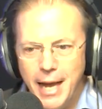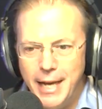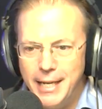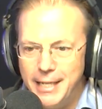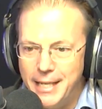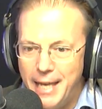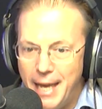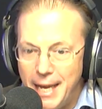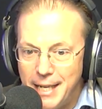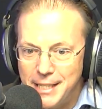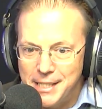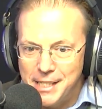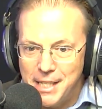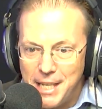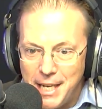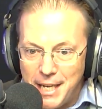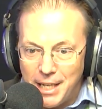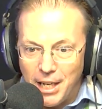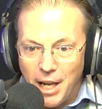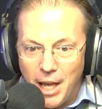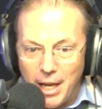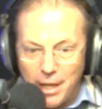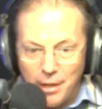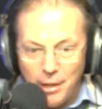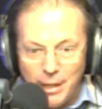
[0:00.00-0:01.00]
You know. It gets
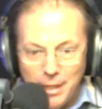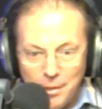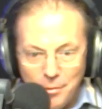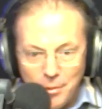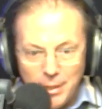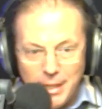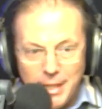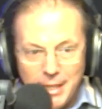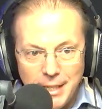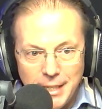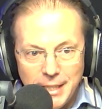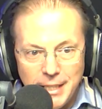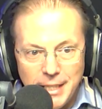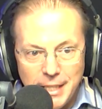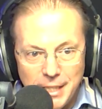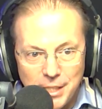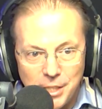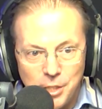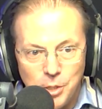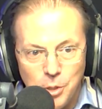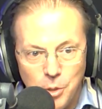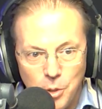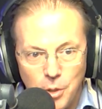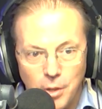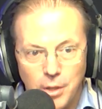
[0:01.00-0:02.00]
in like liquid into
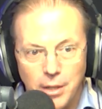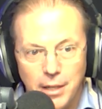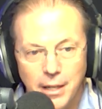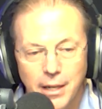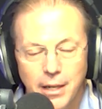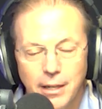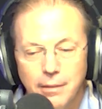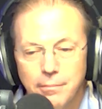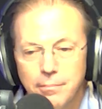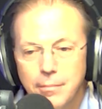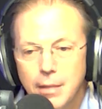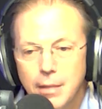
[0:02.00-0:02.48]
this chalk, you know.